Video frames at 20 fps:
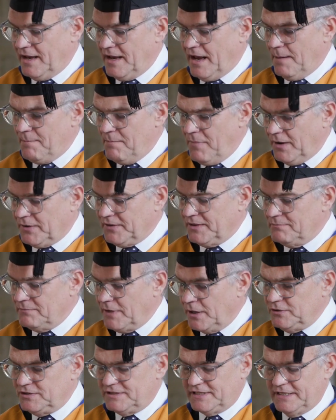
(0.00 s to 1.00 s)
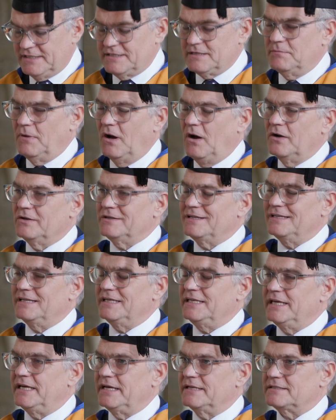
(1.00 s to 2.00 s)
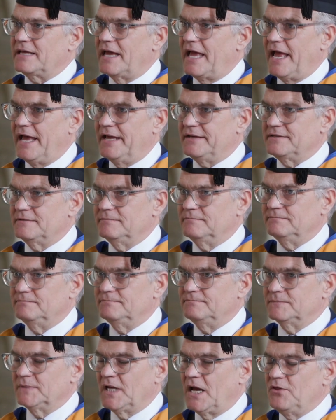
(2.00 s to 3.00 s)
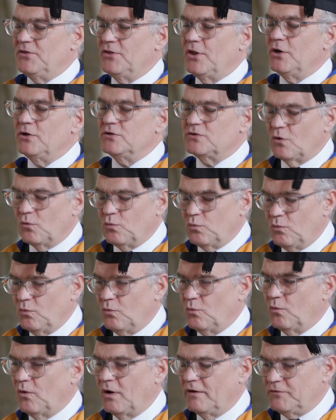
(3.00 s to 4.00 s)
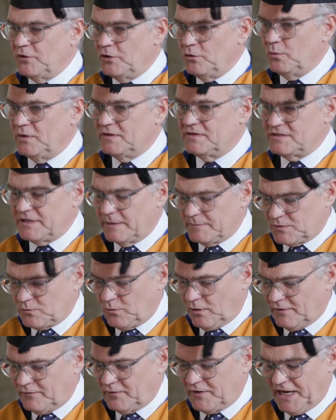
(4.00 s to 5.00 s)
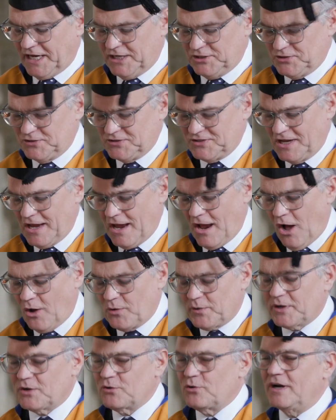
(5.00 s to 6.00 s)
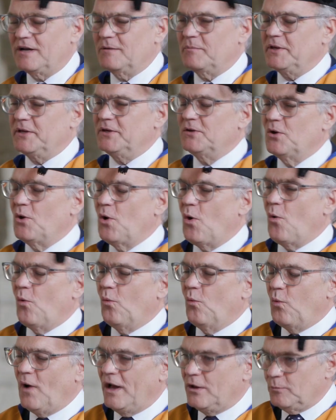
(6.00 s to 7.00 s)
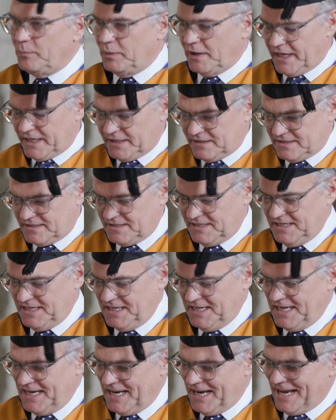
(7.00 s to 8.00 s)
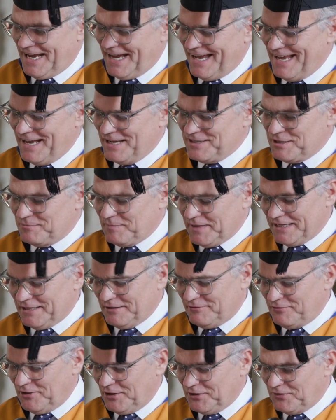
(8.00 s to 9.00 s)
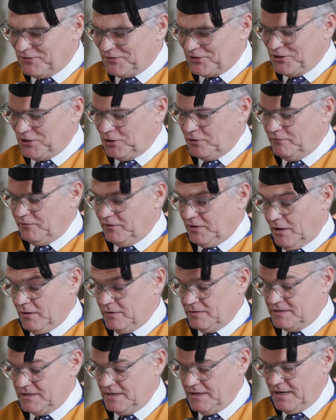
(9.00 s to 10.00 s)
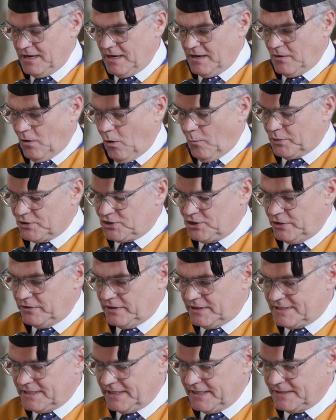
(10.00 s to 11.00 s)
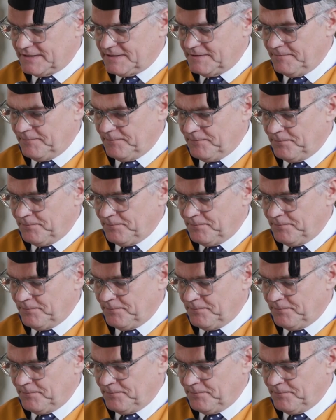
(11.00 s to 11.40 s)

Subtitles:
among the most in demand in the years ahead. And those of you with CIPS qualifications are incredibly well placed to be at the front of the queue for those opportunities.